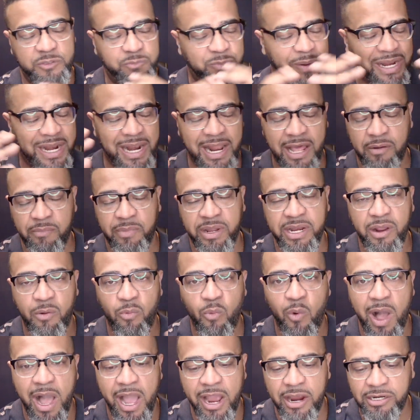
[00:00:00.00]
spend a lot of money
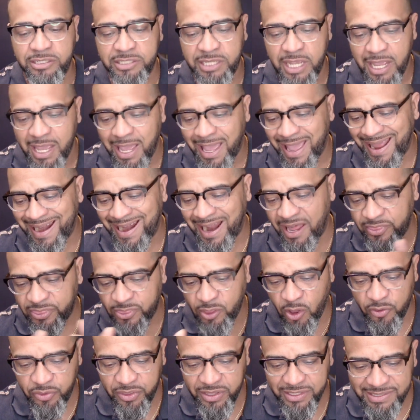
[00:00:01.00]
on wires. And
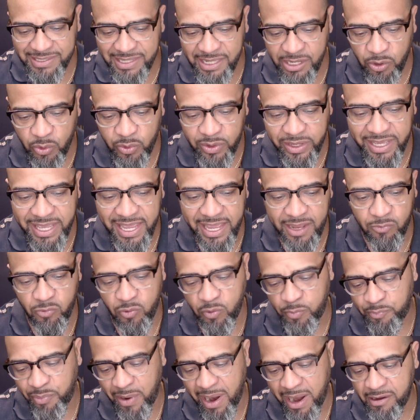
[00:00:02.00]
I thought this little kit
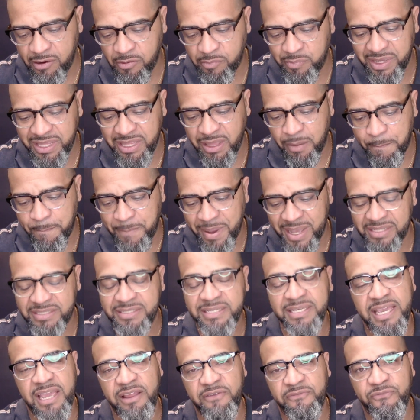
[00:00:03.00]
would probably be the
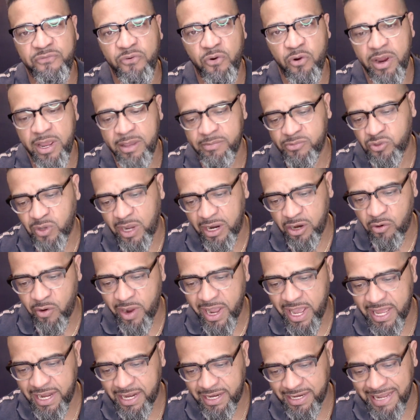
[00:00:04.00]
best kit for him. So I
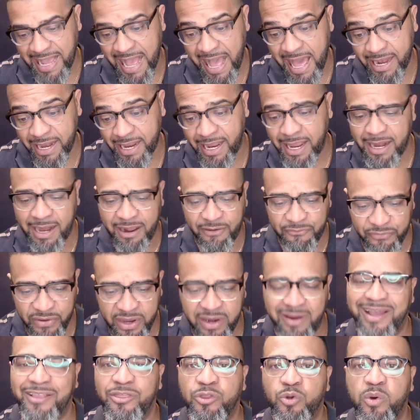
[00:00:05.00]
go ahead and got it, and I
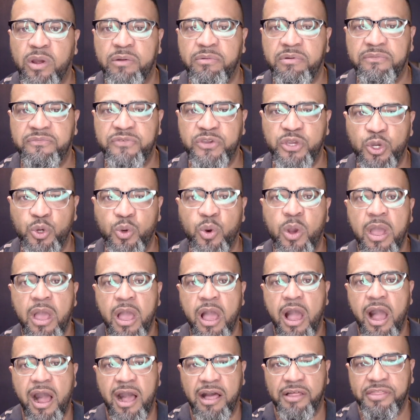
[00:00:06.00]
figure I'd do a review
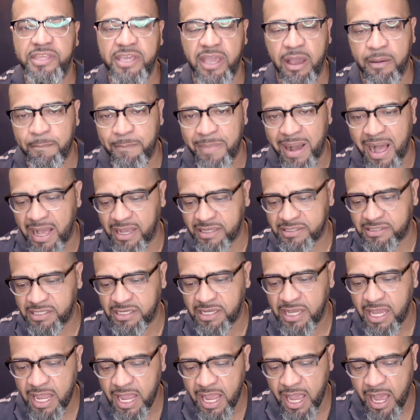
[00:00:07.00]
on the
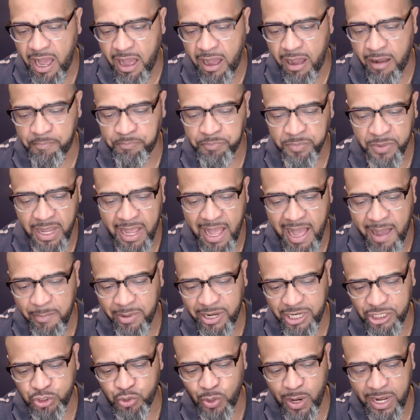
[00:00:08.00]
unboxing. I'm
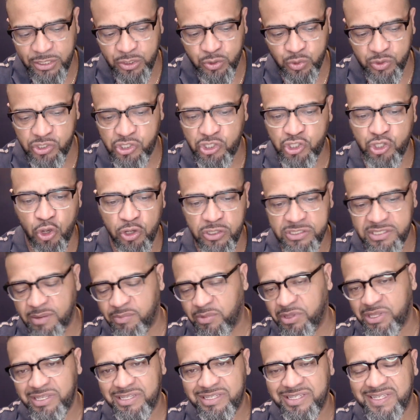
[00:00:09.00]
gonna try to install
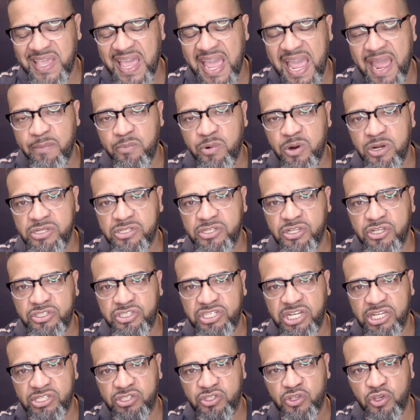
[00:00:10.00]
some of these cameras
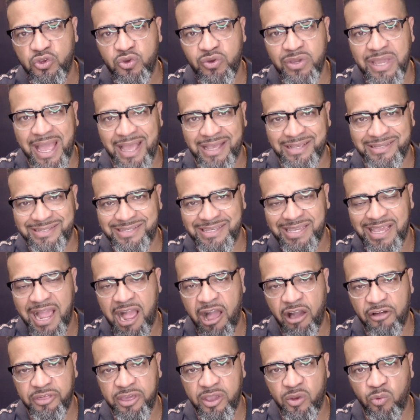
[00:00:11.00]
just so you guys see
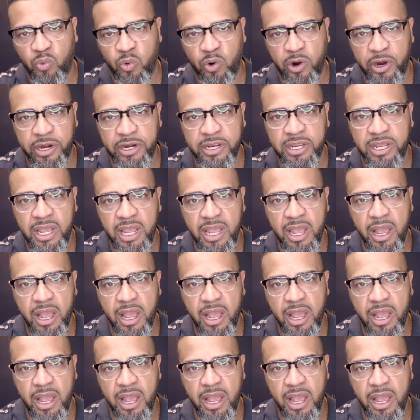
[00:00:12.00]
how they work